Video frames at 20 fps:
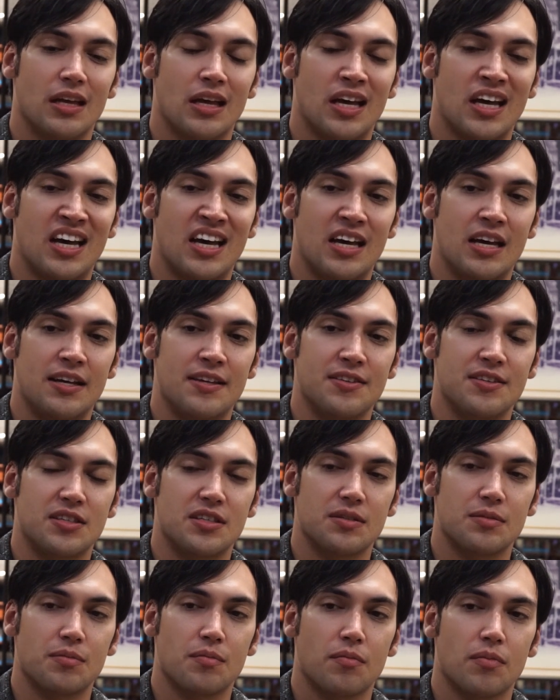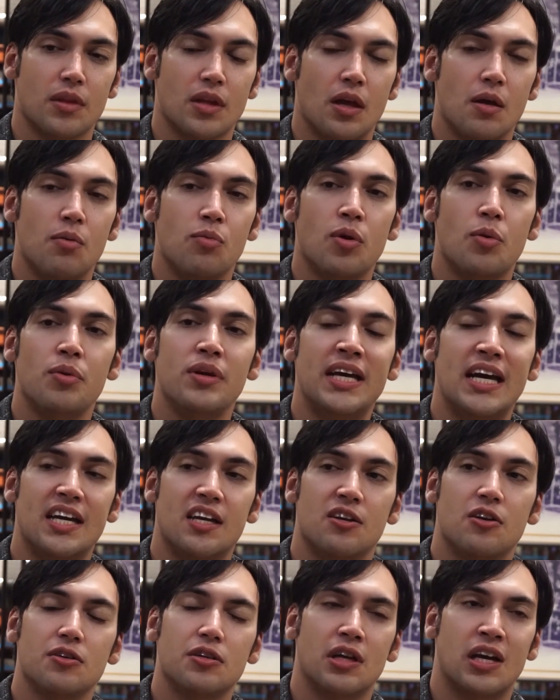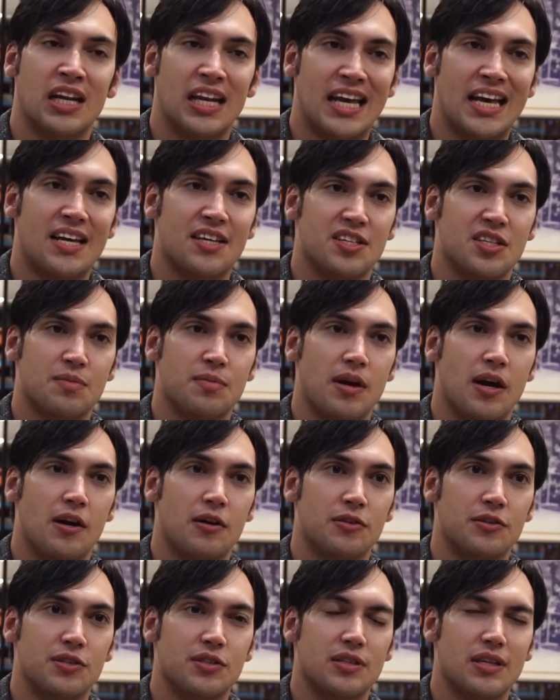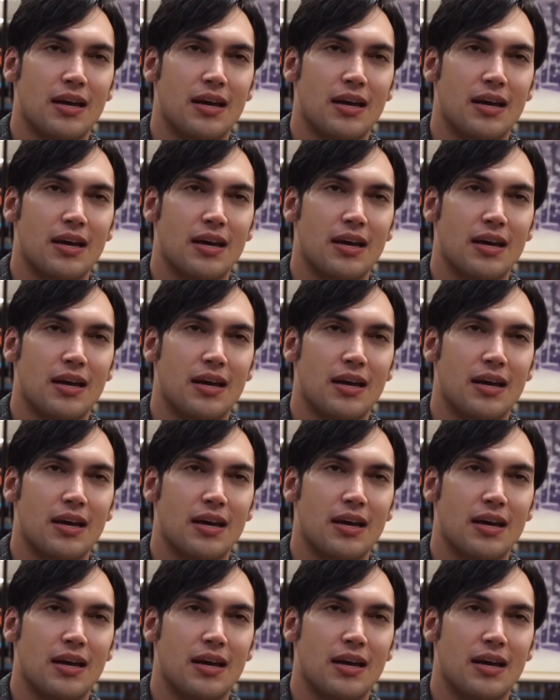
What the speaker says: And when we had another class about,